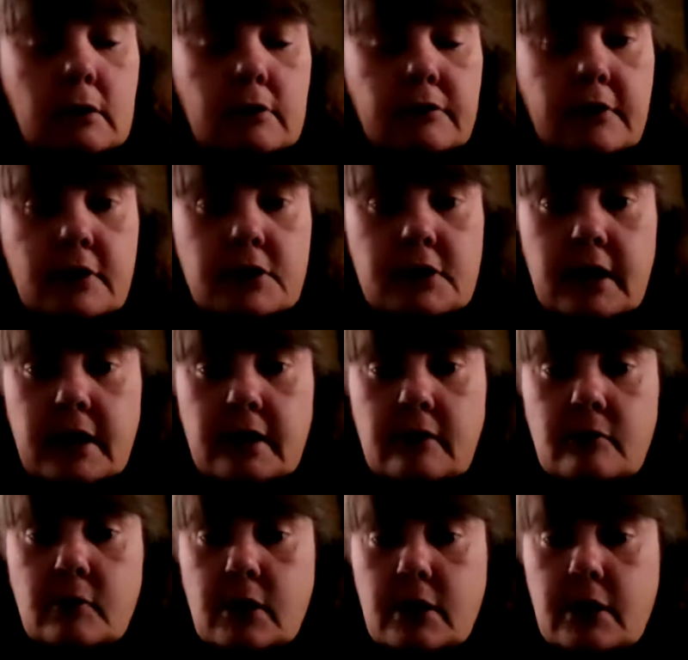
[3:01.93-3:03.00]
the first thing
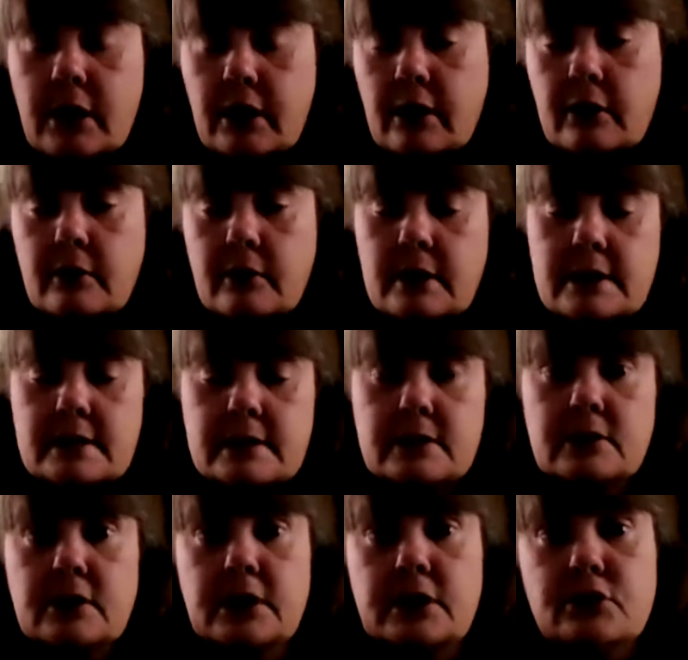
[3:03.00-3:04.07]
you want to do is
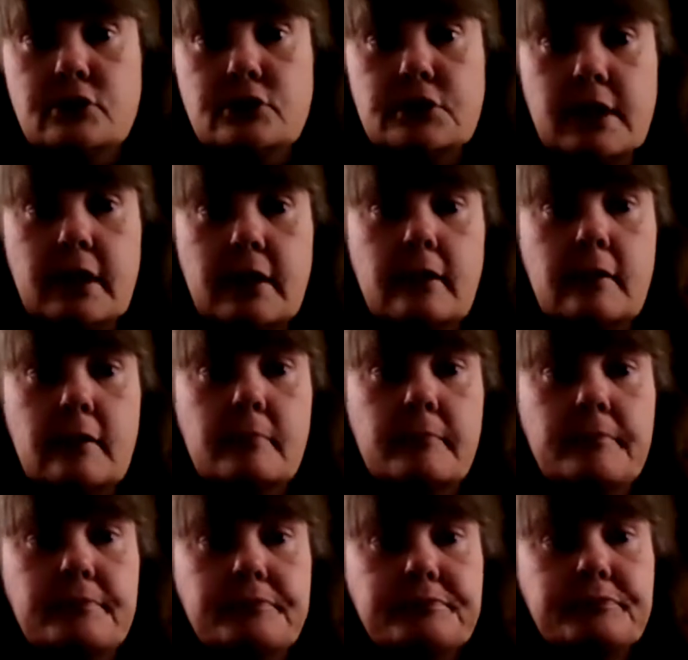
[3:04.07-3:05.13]
look at your
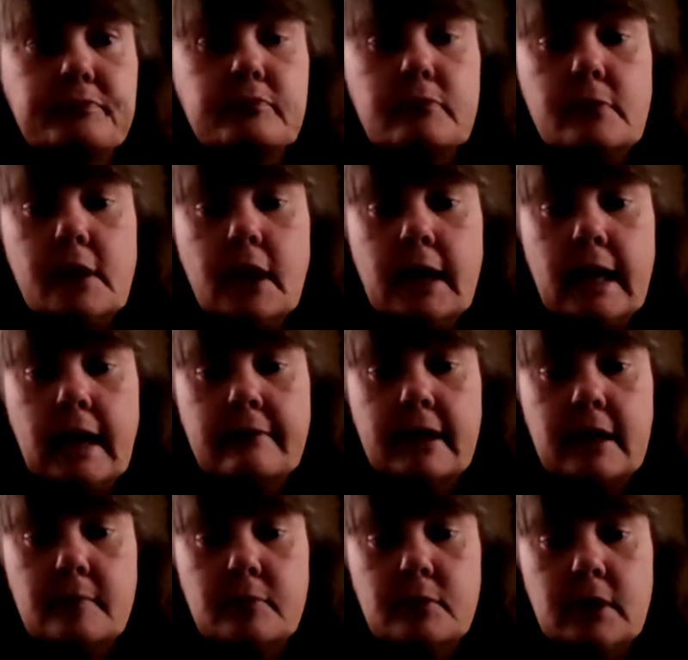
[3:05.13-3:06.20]
setup. And I've
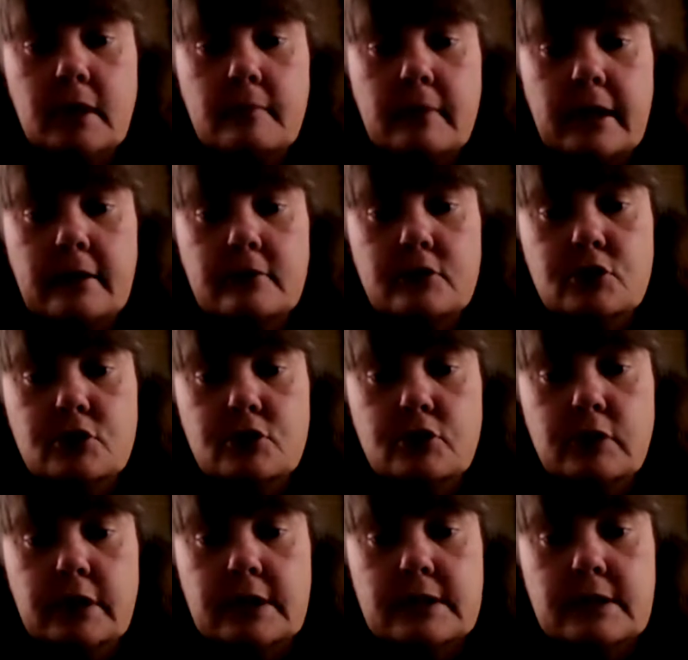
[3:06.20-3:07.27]
got to pull up my other
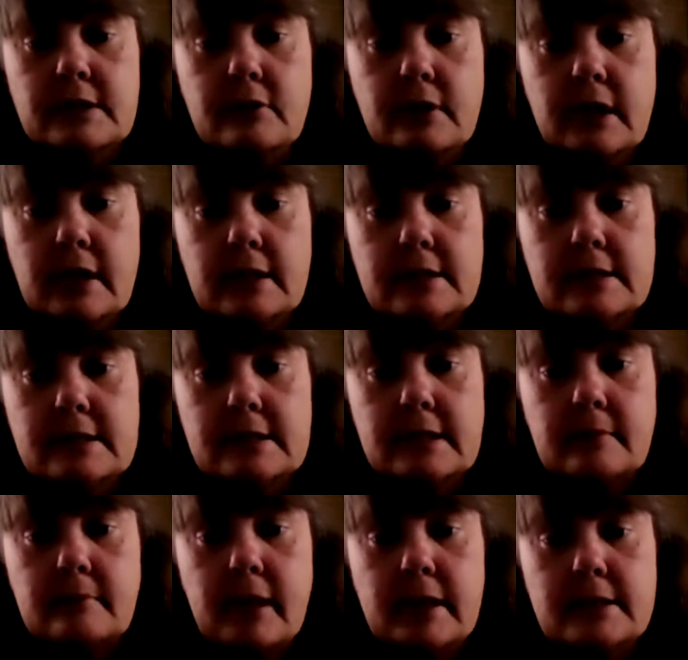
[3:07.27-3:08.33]
screen so that I can
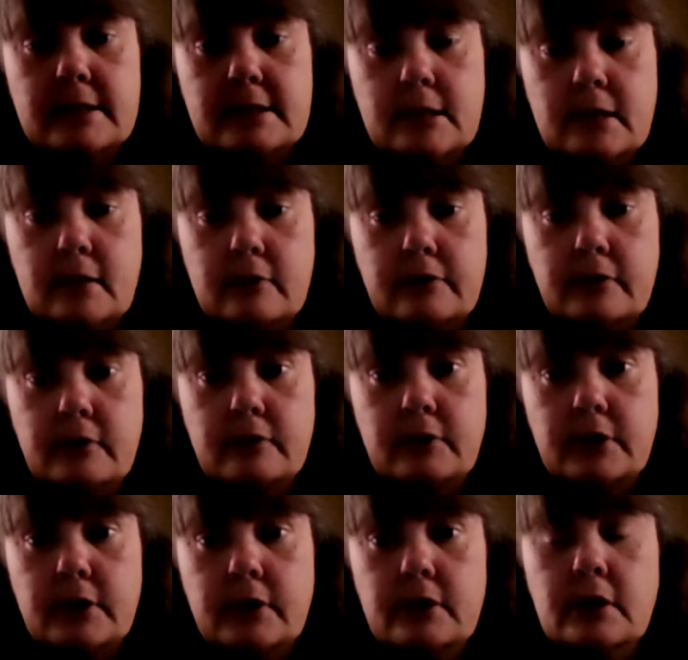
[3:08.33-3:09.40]
see myself
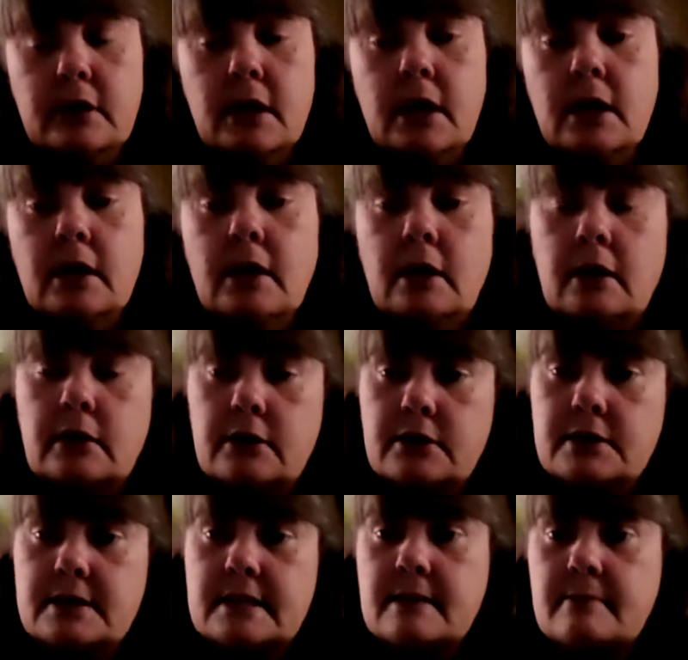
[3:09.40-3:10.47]
over here.
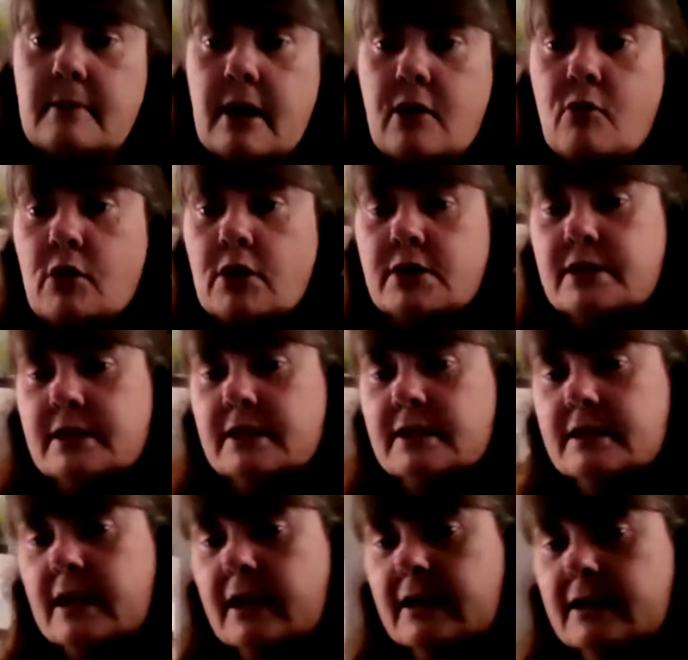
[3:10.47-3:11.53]
You see my
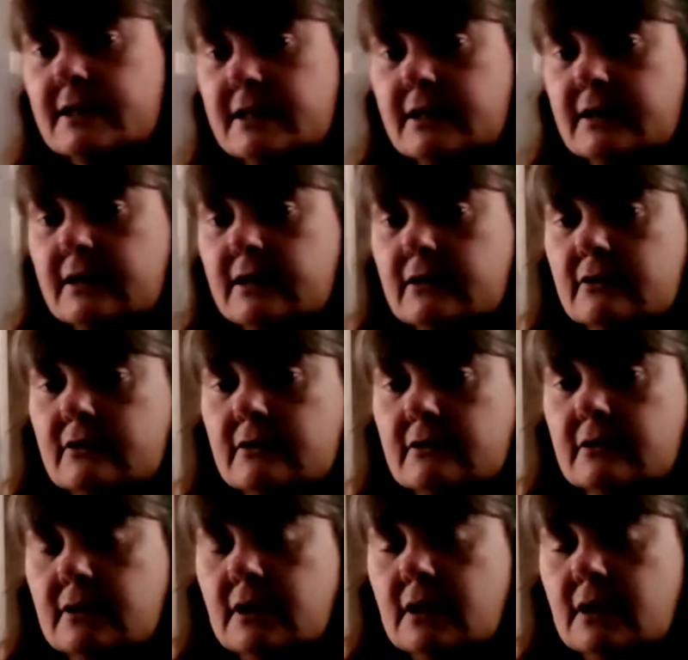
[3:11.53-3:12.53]
quarantine tank sitting here.